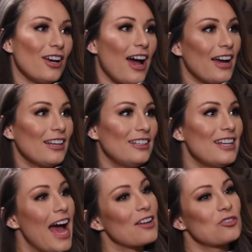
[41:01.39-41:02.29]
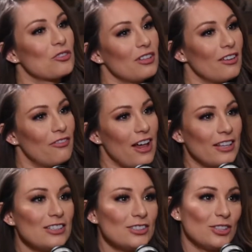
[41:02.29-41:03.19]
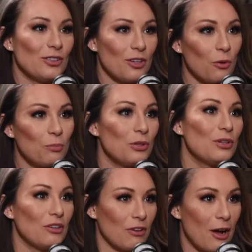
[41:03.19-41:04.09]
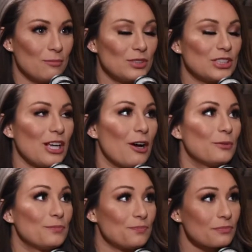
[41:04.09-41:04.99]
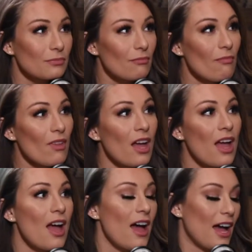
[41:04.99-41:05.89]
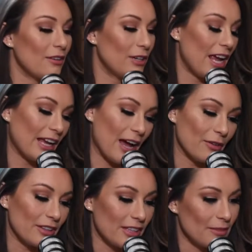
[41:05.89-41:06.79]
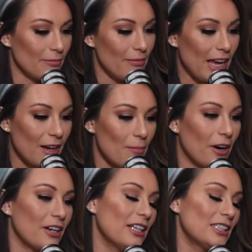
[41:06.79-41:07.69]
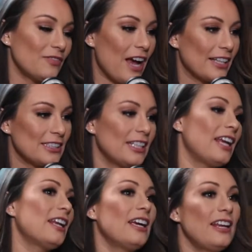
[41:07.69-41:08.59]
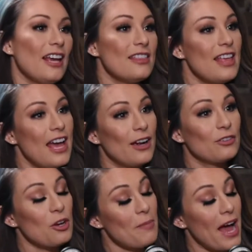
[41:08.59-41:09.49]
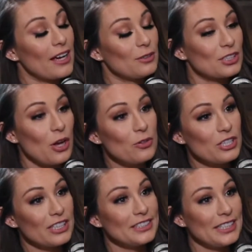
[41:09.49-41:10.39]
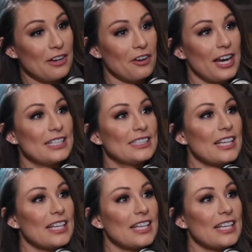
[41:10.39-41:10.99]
I naturally fell into, the whole beauty realm. Right. So I would hang out with the makeup artists, fascinated, and then I would go back. I was coaching at Stingrays,